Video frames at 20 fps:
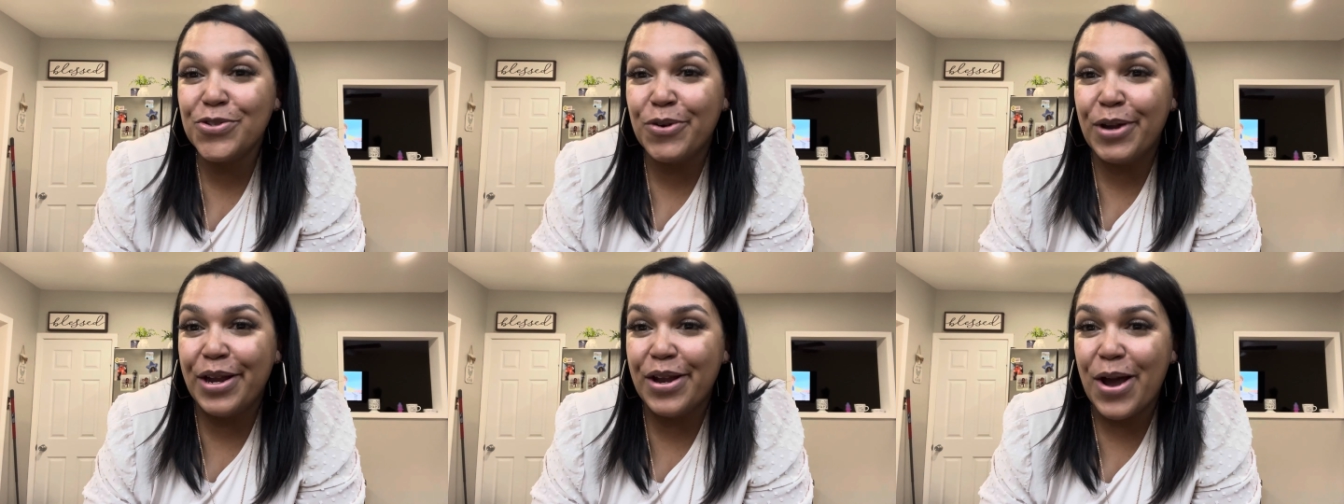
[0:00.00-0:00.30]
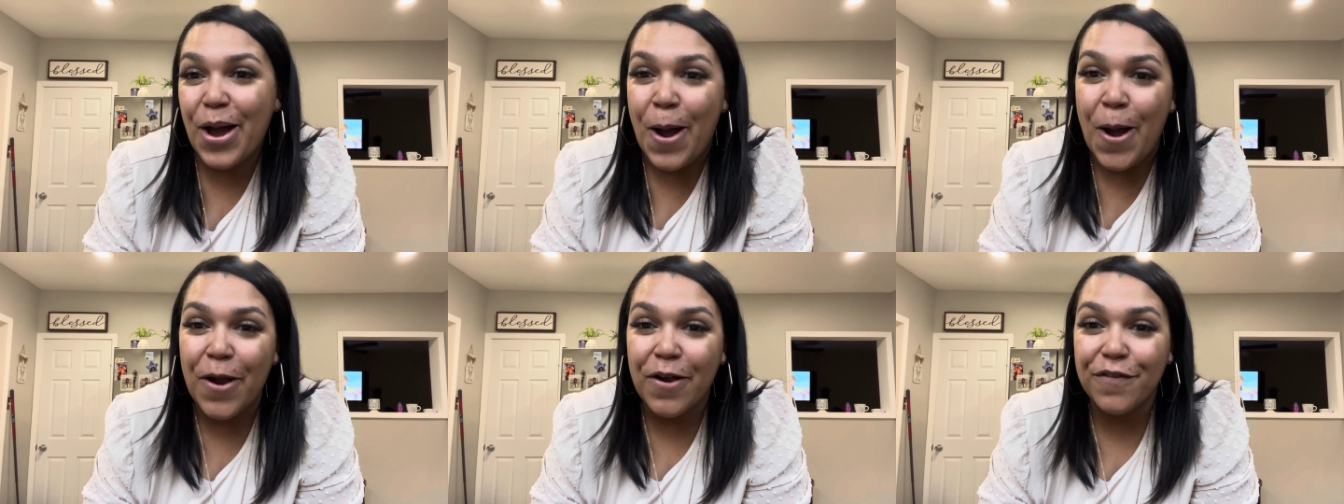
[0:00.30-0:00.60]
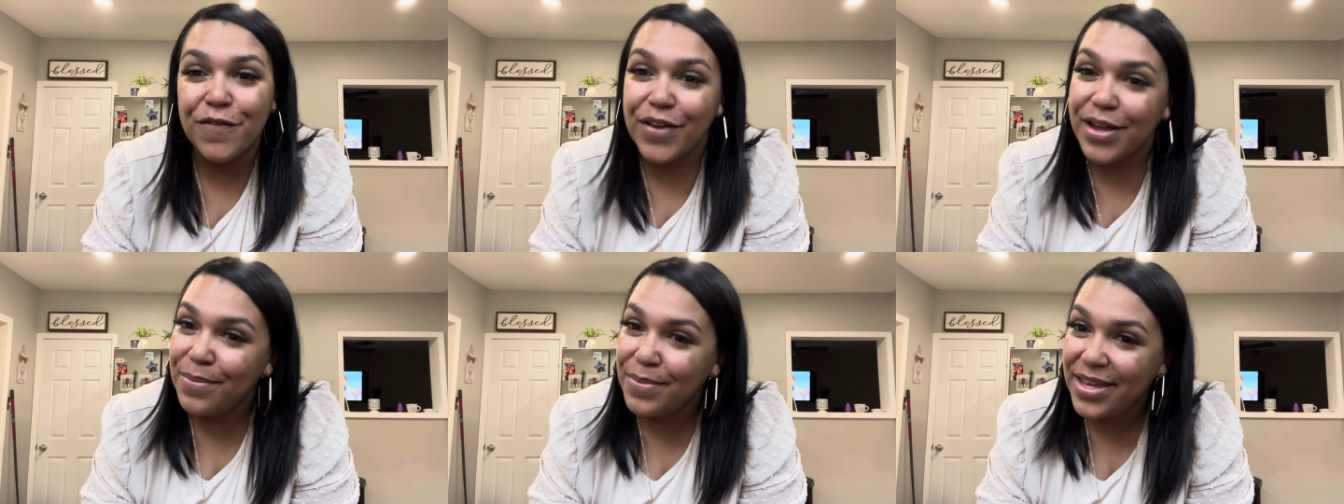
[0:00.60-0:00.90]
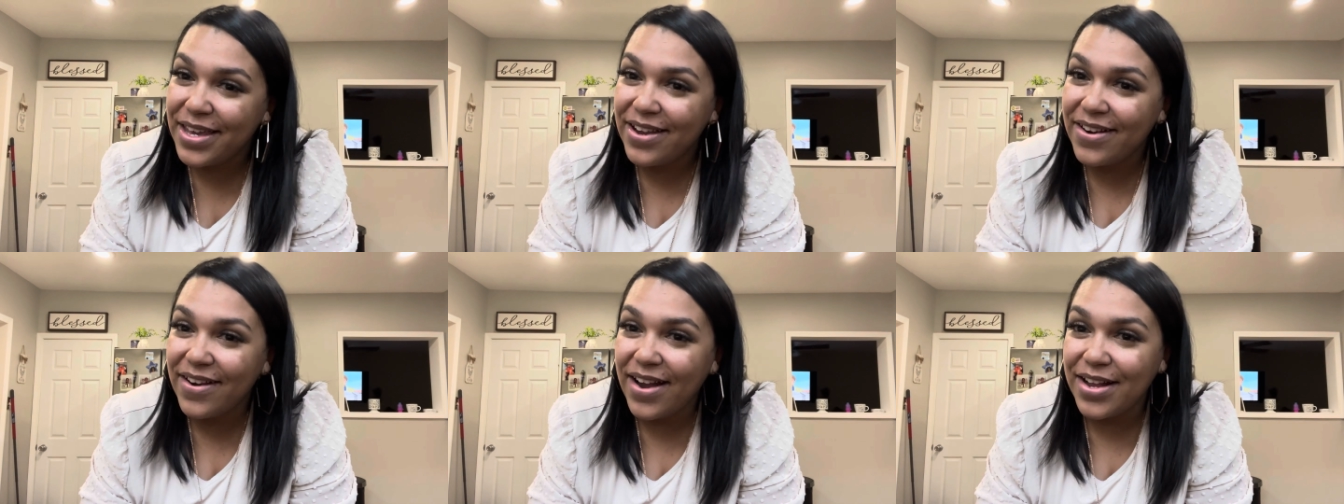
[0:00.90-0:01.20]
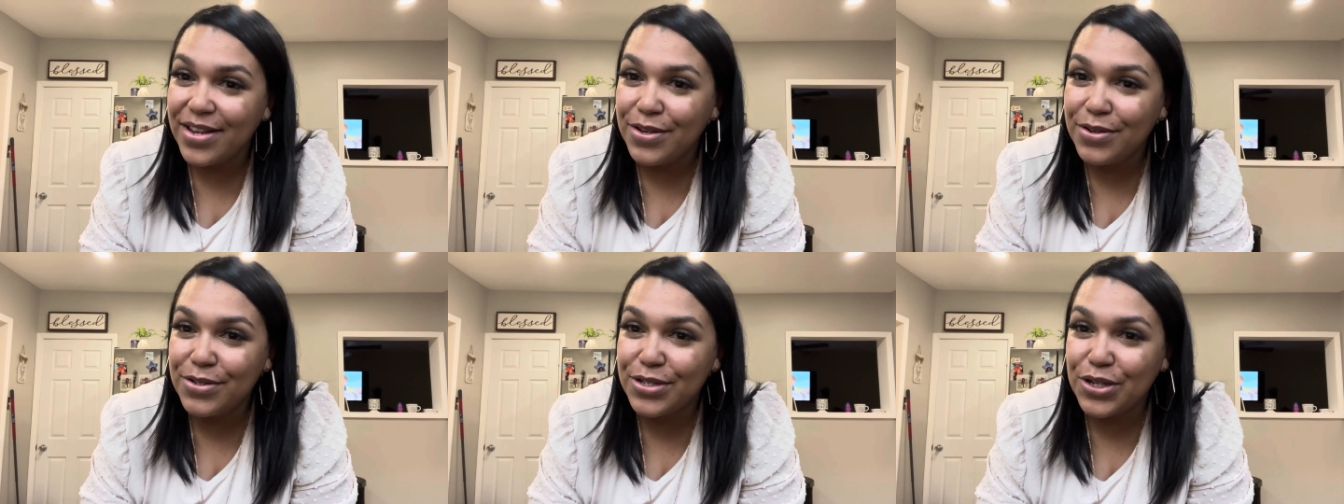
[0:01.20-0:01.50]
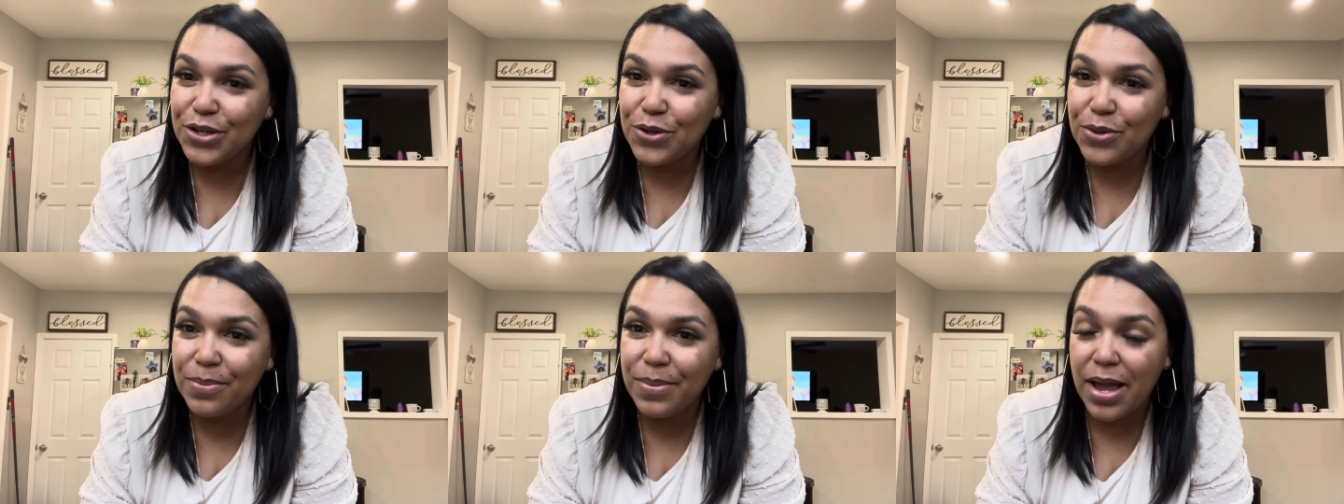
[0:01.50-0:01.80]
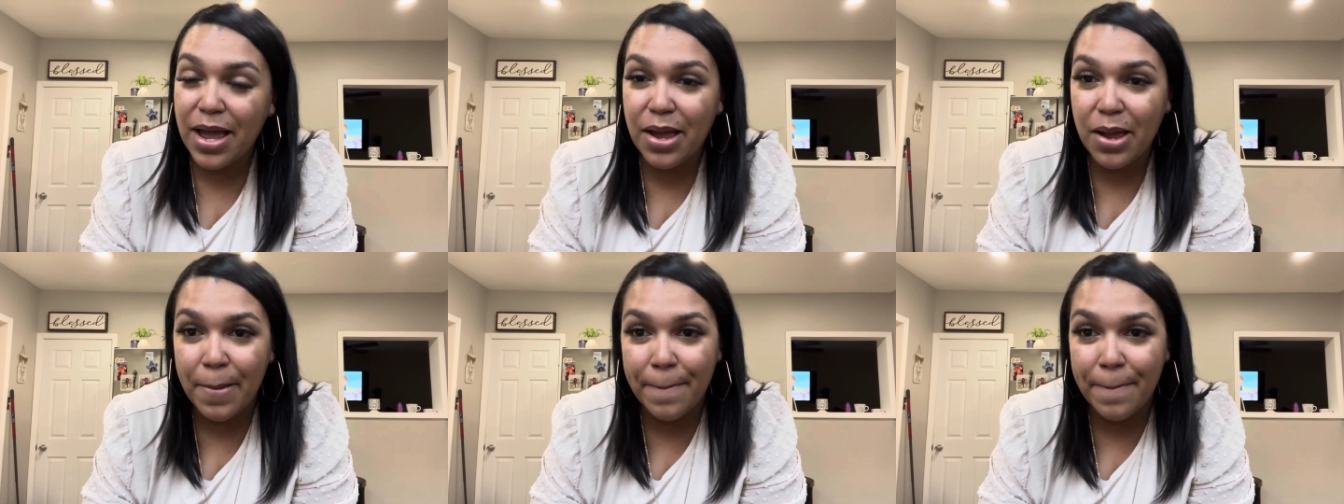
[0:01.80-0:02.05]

join our family here on YouTube,